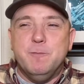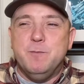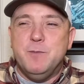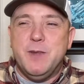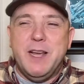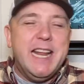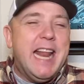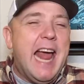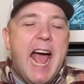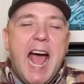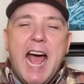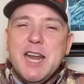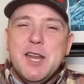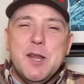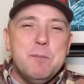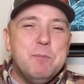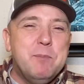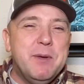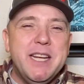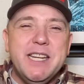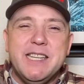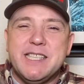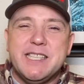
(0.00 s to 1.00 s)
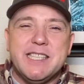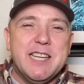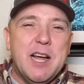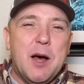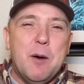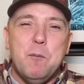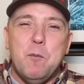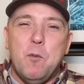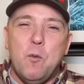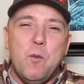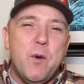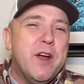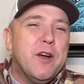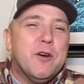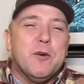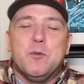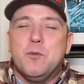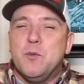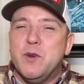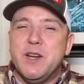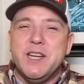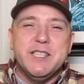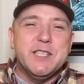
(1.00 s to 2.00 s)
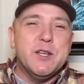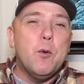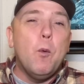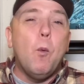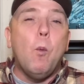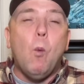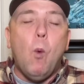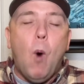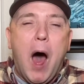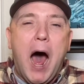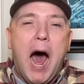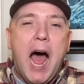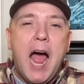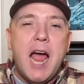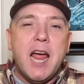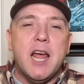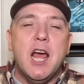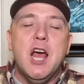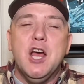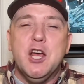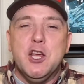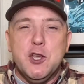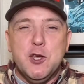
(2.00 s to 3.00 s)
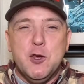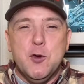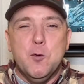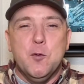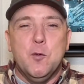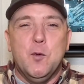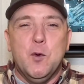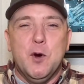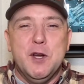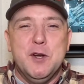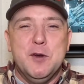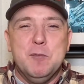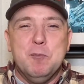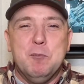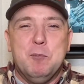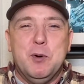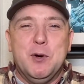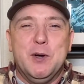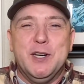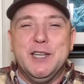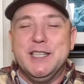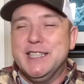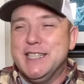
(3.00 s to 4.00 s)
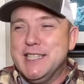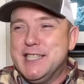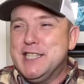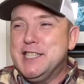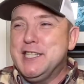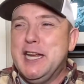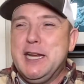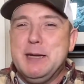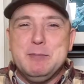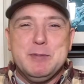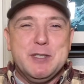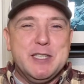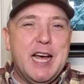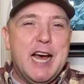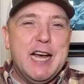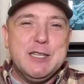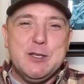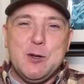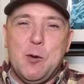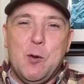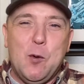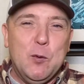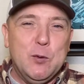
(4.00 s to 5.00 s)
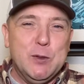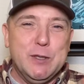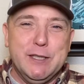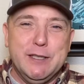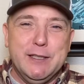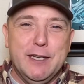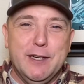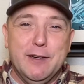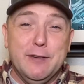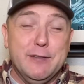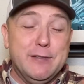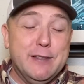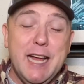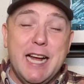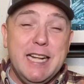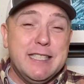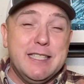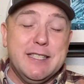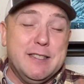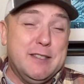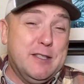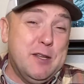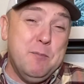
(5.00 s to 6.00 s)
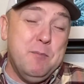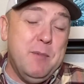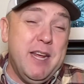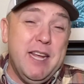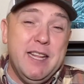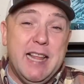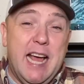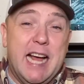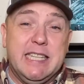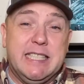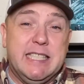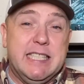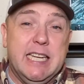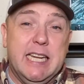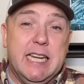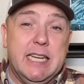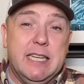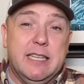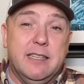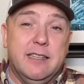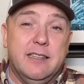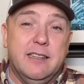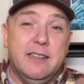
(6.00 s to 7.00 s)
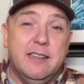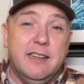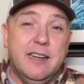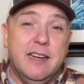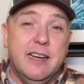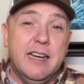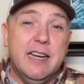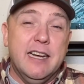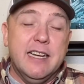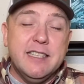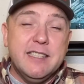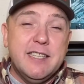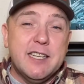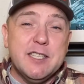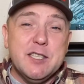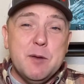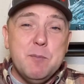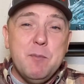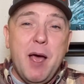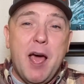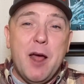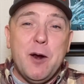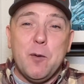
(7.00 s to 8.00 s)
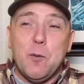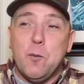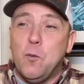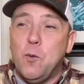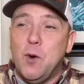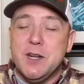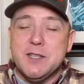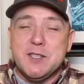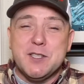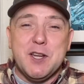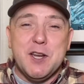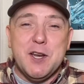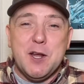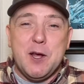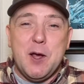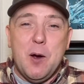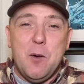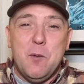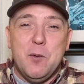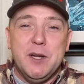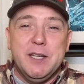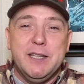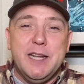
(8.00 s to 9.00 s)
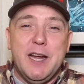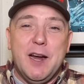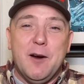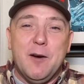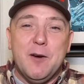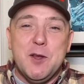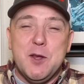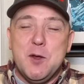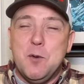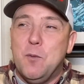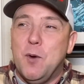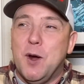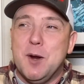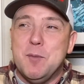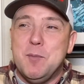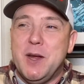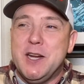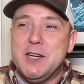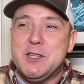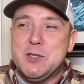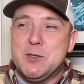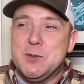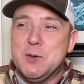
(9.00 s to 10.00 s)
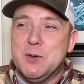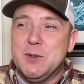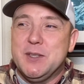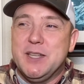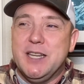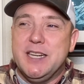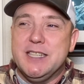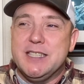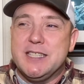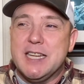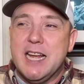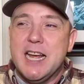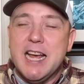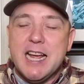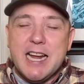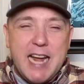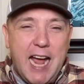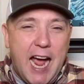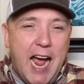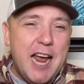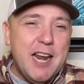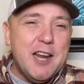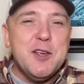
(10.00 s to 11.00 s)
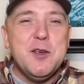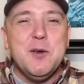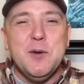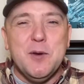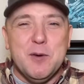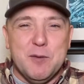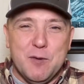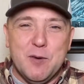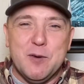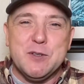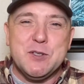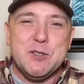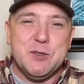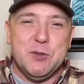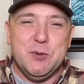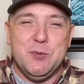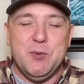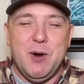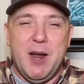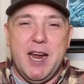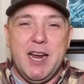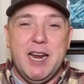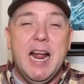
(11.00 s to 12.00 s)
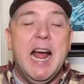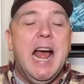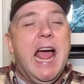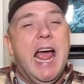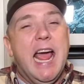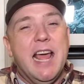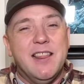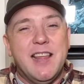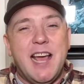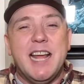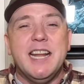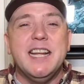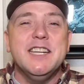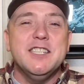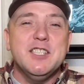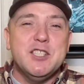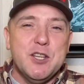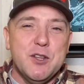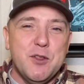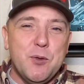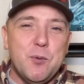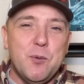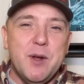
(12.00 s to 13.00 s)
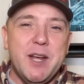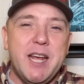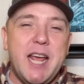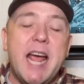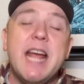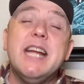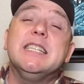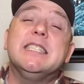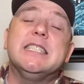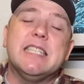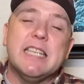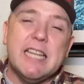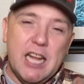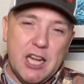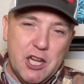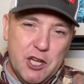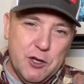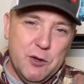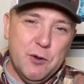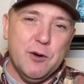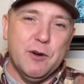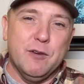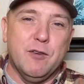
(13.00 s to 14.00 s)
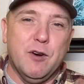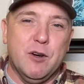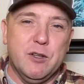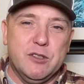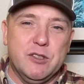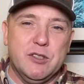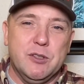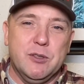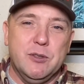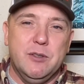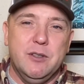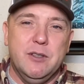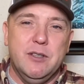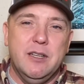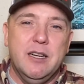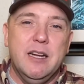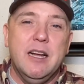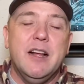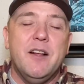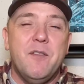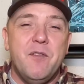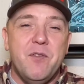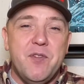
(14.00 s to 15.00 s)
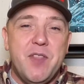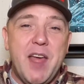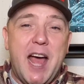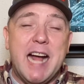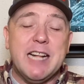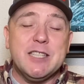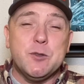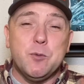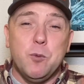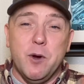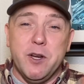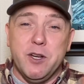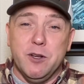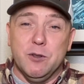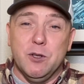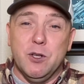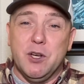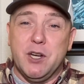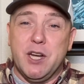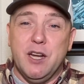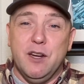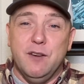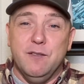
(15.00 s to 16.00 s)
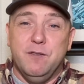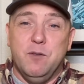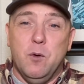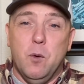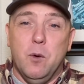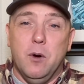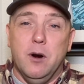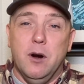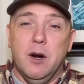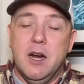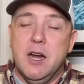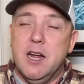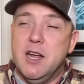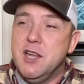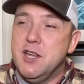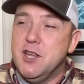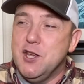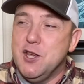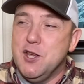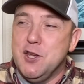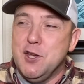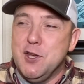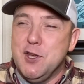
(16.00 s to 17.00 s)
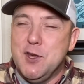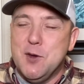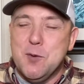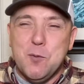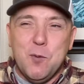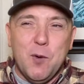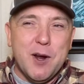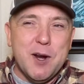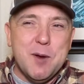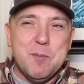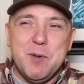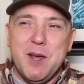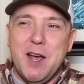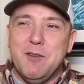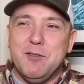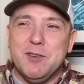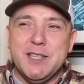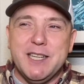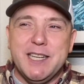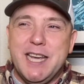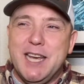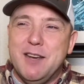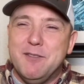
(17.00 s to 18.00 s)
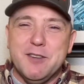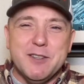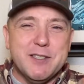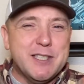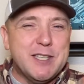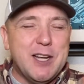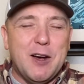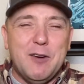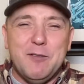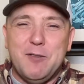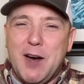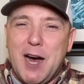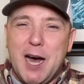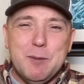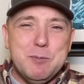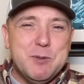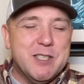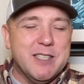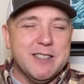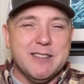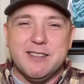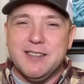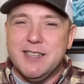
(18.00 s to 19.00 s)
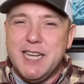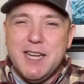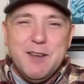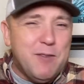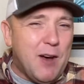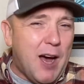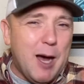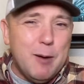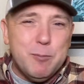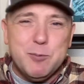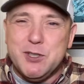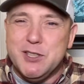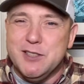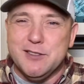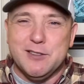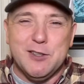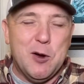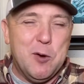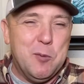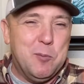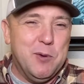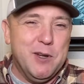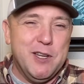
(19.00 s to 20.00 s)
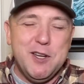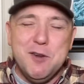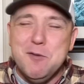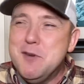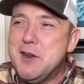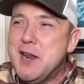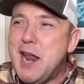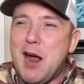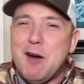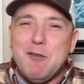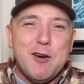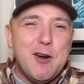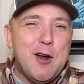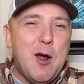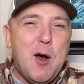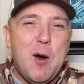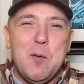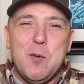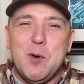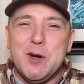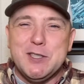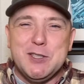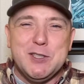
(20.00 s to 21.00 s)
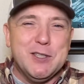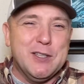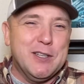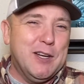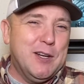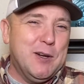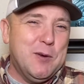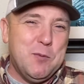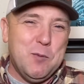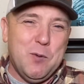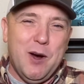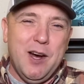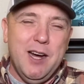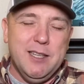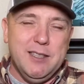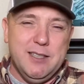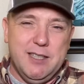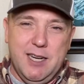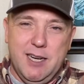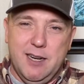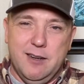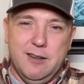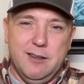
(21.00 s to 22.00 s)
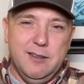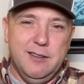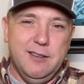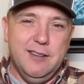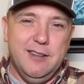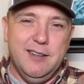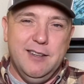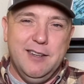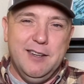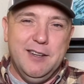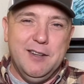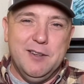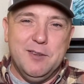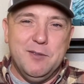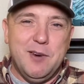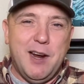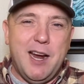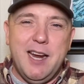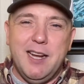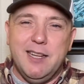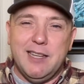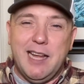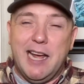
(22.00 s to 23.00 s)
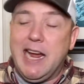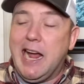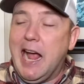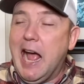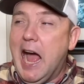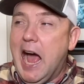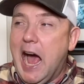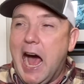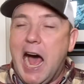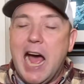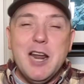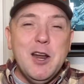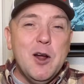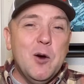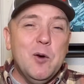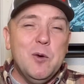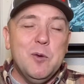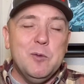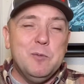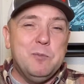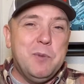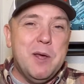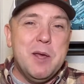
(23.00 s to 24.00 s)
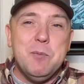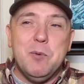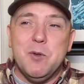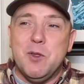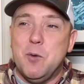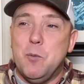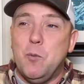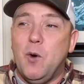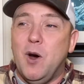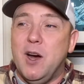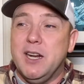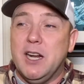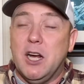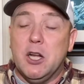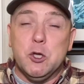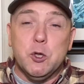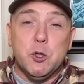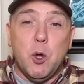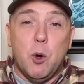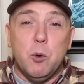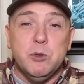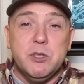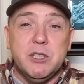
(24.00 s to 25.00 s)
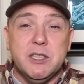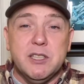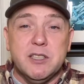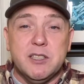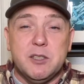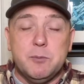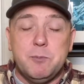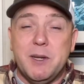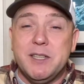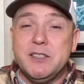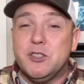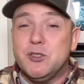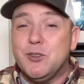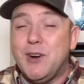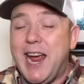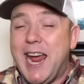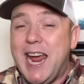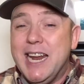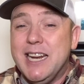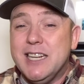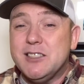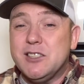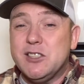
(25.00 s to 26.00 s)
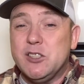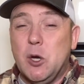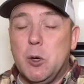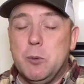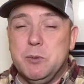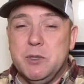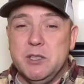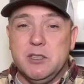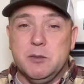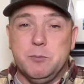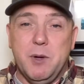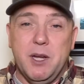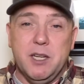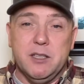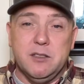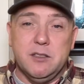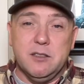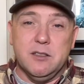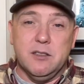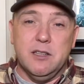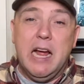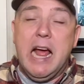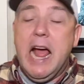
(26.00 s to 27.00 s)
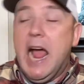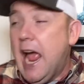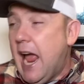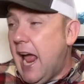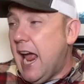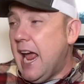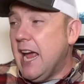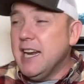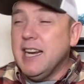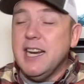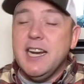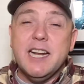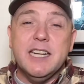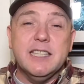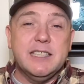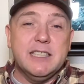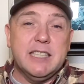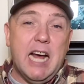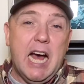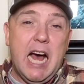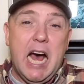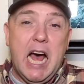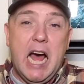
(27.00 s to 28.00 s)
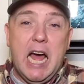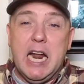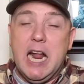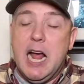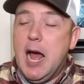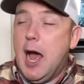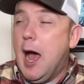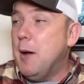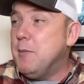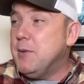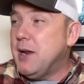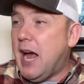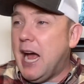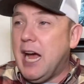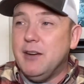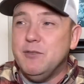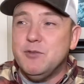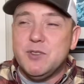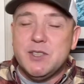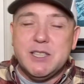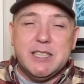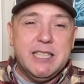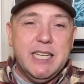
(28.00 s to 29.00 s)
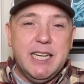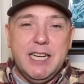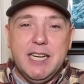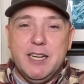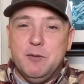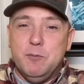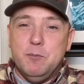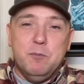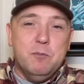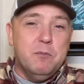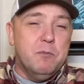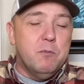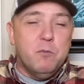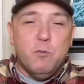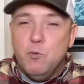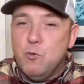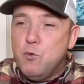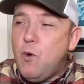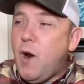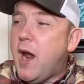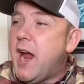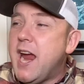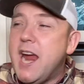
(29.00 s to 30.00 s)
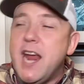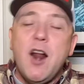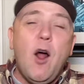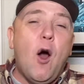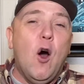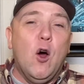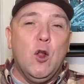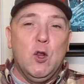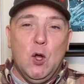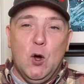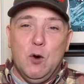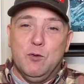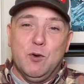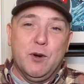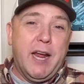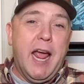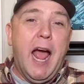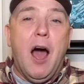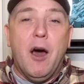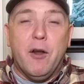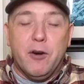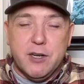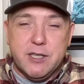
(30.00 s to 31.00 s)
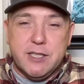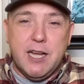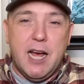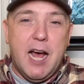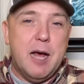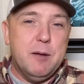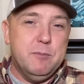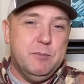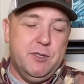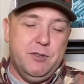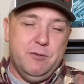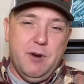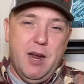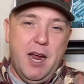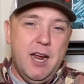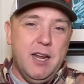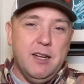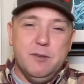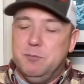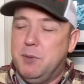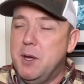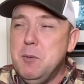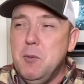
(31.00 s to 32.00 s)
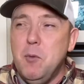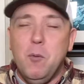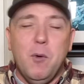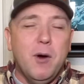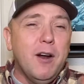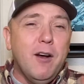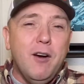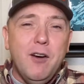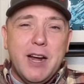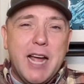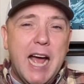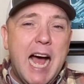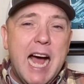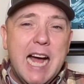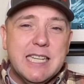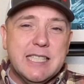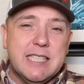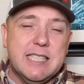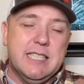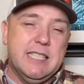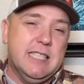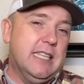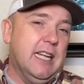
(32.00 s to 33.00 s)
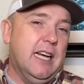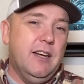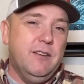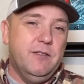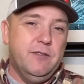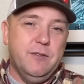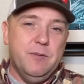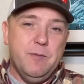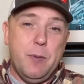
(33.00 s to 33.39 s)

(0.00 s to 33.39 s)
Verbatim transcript: it had to be some weird reason why you wouldn't put the same size hole in there. That's, to me, that's it. Doesn't matter what's going to go in there. You want to make sure that it's kind of universal, right? And that 1 3/8 universal. That's what you're looking for. You want to be able to give yourself options, leave options open. You never know what you're going to want there, right? Like, I know people that want a lotion dispenser and a soap dispenser and an Insta Hot. I mean, I've seen it rain all over countertops, right? People want all kinds of stuff.